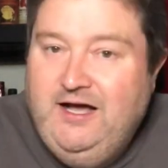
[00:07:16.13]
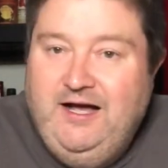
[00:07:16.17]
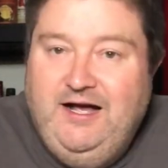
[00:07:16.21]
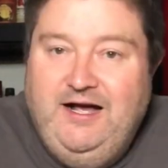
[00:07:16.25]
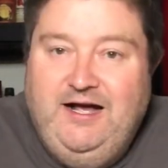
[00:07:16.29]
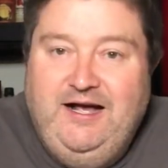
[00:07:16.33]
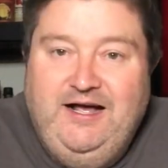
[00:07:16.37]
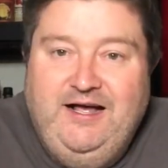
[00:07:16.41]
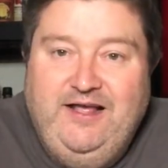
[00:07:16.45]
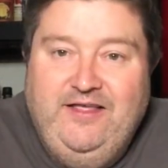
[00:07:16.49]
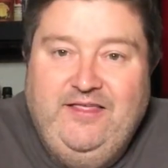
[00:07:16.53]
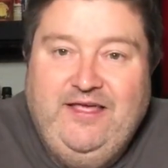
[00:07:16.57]

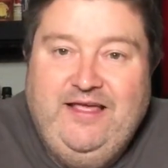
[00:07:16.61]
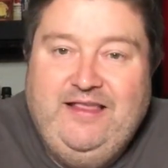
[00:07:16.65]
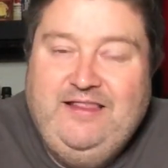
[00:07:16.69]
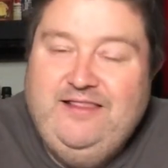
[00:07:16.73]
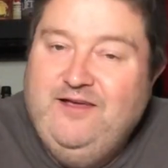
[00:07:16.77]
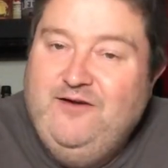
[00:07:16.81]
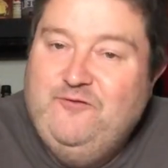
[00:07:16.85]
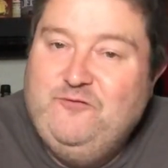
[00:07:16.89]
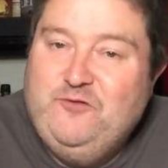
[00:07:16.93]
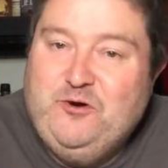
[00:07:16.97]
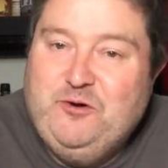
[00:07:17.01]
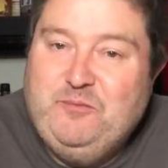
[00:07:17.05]
Uh, they
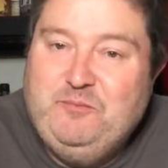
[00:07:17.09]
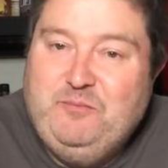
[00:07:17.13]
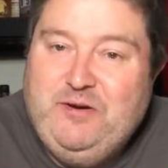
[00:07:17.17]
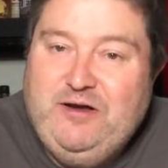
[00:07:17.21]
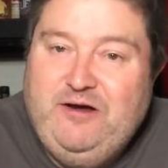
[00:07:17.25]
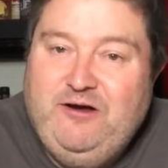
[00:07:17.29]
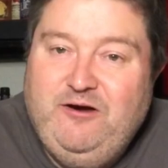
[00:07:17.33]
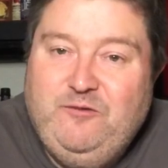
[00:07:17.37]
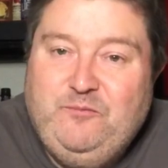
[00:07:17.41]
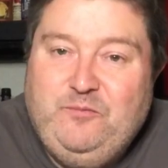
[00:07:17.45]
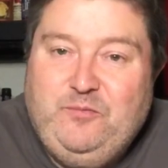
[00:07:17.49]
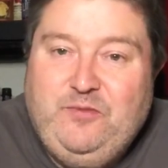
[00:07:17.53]
love their
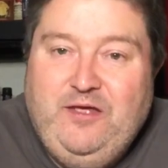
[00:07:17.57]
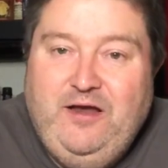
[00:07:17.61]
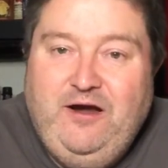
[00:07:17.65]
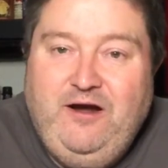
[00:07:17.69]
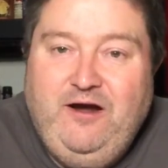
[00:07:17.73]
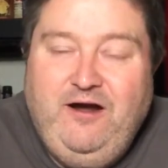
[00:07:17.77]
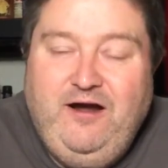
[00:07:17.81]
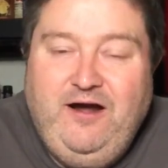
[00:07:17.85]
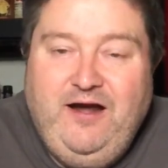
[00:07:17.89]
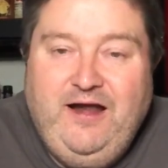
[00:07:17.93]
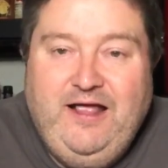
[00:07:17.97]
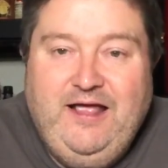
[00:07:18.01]
beer up
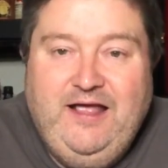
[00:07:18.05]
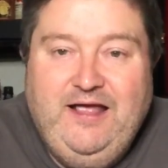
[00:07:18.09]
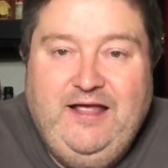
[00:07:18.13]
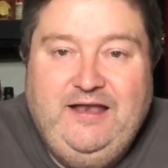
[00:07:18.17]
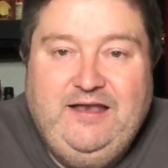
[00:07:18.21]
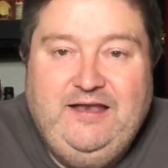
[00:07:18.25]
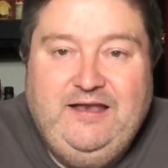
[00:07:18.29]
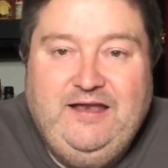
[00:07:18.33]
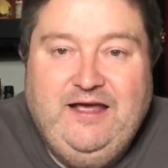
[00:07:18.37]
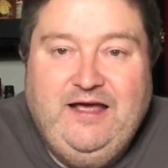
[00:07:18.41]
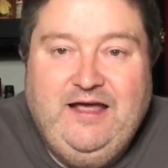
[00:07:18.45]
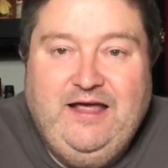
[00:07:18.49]
there,
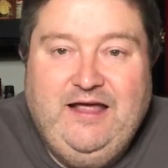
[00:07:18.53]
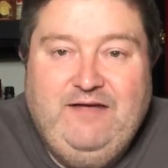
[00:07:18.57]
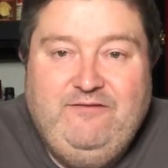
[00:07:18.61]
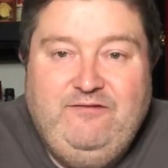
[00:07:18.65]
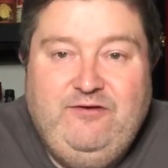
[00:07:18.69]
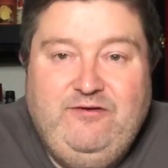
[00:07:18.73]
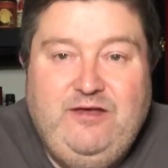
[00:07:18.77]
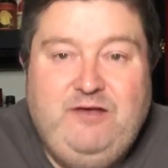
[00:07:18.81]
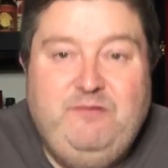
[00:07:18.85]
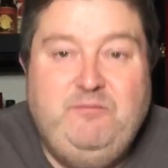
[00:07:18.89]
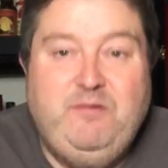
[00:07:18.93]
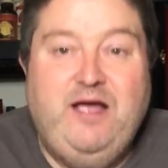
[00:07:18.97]
and uh,
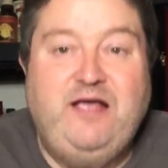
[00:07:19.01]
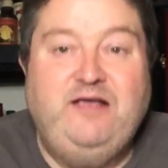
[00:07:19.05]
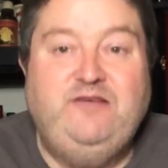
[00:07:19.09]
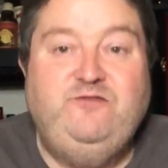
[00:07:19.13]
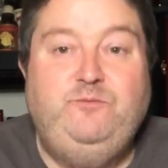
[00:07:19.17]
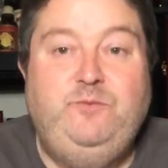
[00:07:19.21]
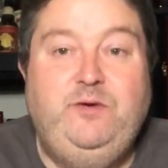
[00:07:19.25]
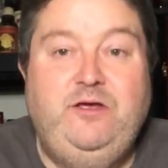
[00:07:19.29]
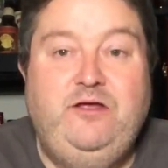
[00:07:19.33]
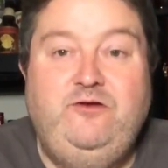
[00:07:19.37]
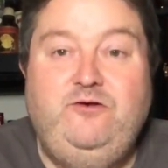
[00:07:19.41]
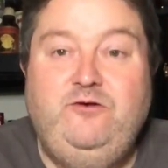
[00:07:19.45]
if anybody's
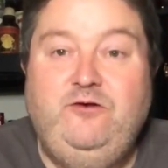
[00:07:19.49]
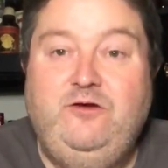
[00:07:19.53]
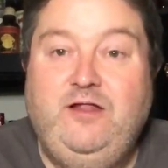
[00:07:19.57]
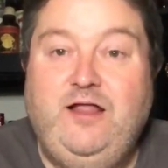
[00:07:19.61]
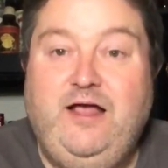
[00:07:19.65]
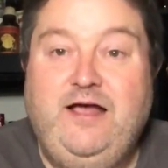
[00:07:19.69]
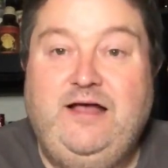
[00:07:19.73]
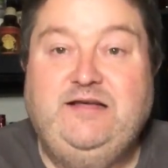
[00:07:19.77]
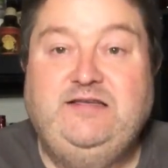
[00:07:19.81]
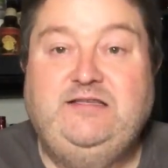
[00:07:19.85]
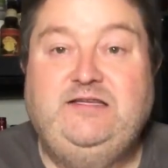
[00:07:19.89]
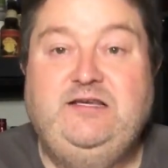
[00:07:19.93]
been to it,
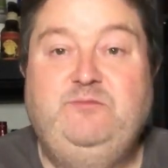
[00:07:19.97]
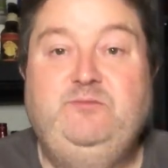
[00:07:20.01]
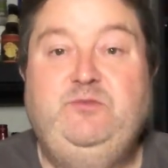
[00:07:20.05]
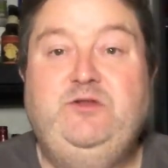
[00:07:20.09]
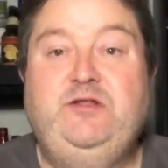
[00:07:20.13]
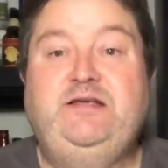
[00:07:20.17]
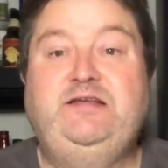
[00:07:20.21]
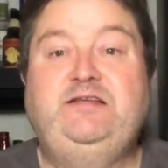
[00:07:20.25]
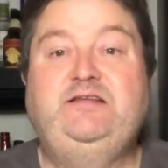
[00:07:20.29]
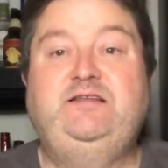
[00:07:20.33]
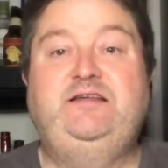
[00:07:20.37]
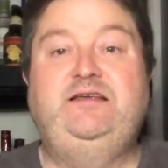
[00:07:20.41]
like I said,
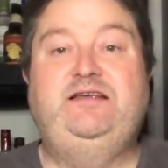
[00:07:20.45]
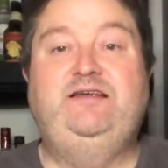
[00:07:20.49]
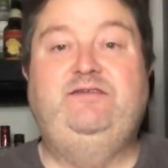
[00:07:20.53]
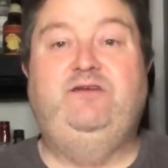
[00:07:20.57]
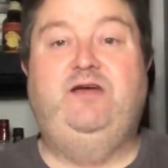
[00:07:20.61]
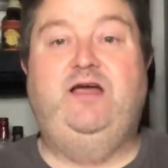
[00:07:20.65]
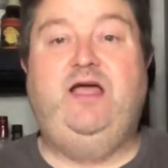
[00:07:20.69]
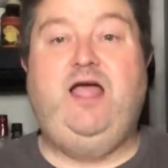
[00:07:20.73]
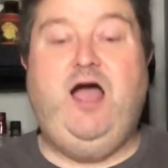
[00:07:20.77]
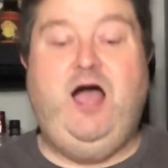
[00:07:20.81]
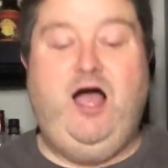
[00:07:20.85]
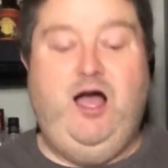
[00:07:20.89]
please leave
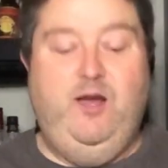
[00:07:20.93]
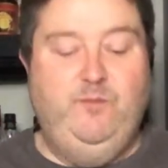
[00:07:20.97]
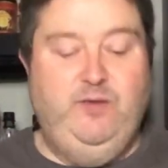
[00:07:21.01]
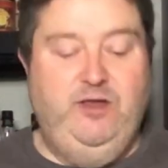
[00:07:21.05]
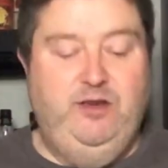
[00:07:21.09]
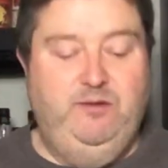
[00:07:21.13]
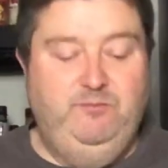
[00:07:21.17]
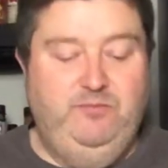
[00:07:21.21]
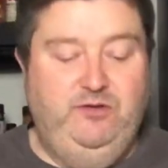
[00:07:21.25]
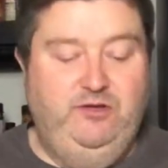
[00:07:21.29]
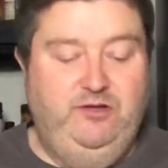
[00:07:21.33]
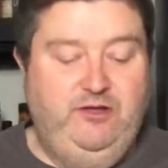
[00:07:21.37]
a
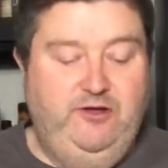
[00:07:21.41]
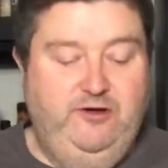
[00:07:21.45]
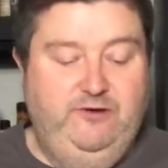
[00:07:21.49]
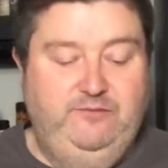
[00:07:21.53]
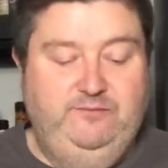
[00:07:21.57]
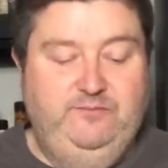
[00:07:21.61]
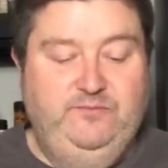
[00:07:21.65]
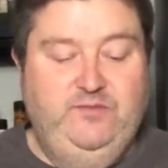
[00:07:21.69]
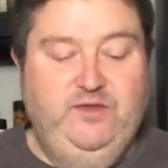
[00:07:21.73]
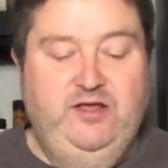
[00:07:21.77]
comment below.